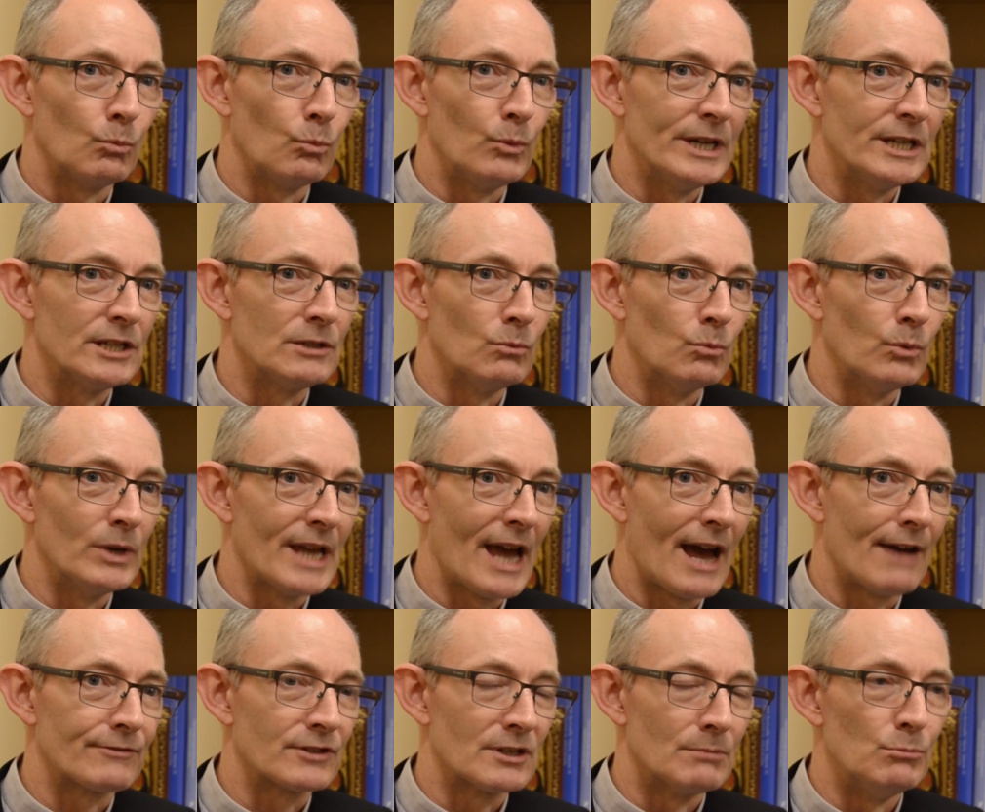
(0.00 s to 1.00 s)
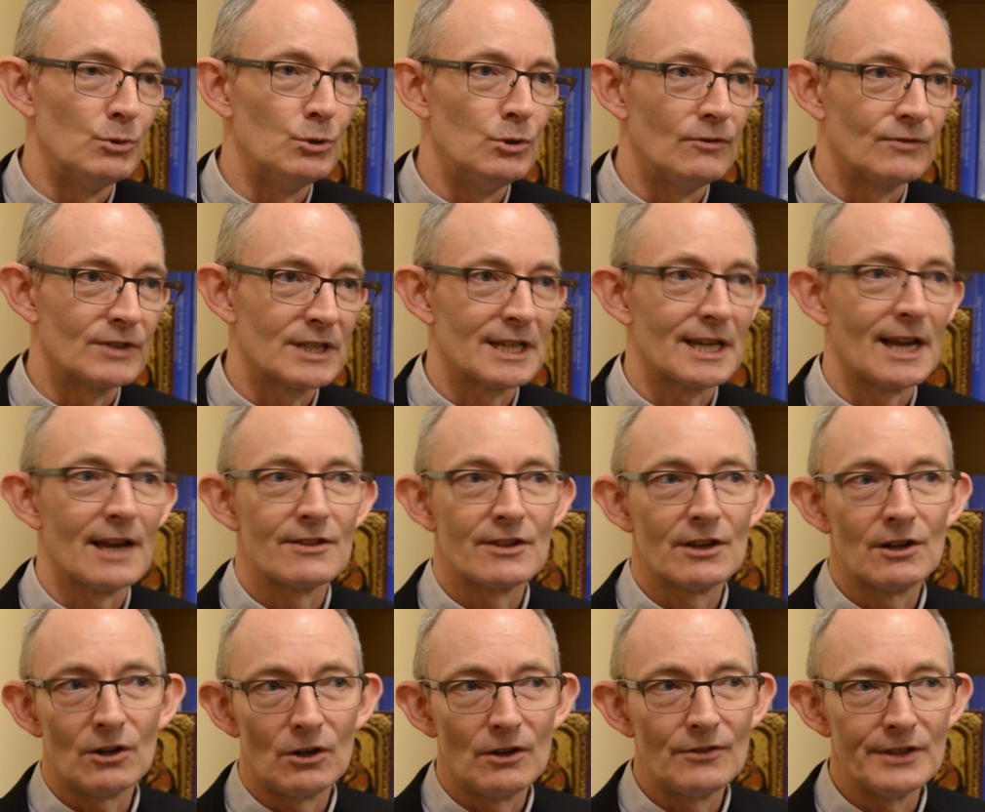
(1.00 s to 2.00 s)
we, we have to move
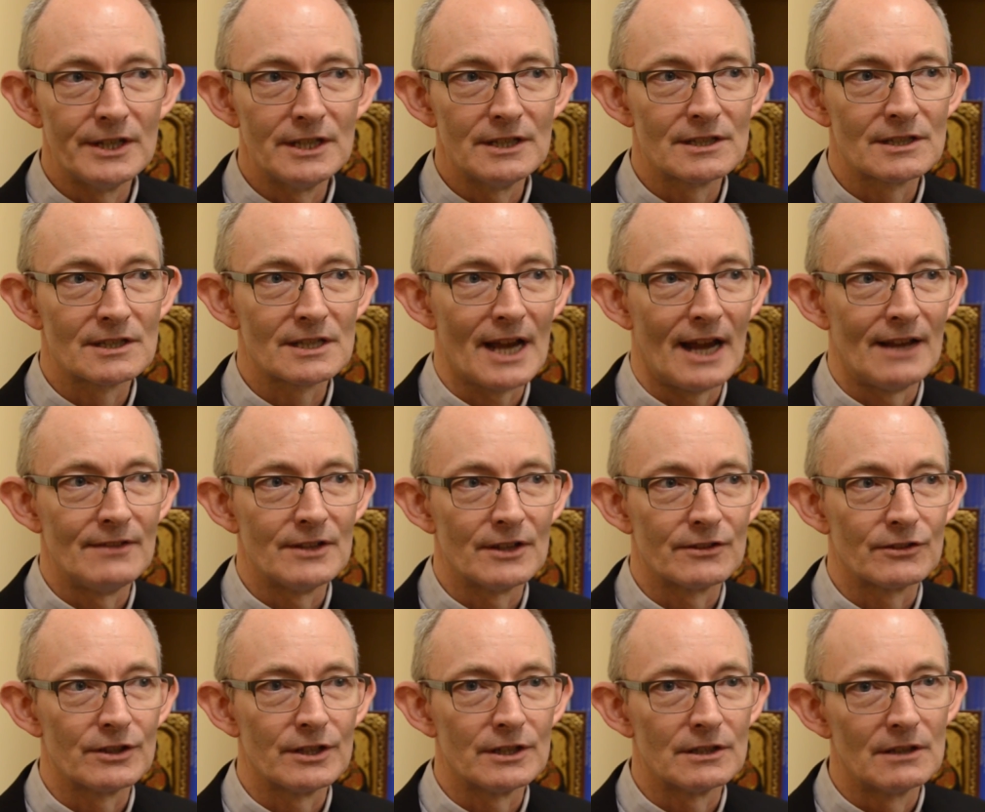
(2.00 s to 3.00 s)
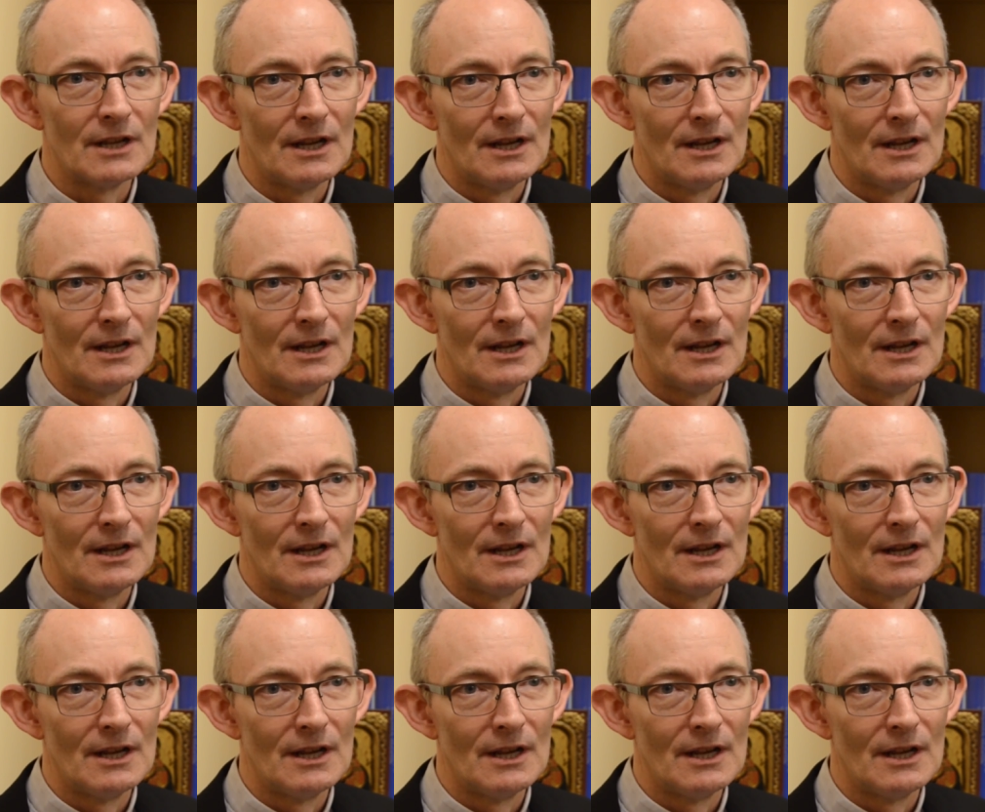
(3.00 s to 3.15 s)
together on this and that the,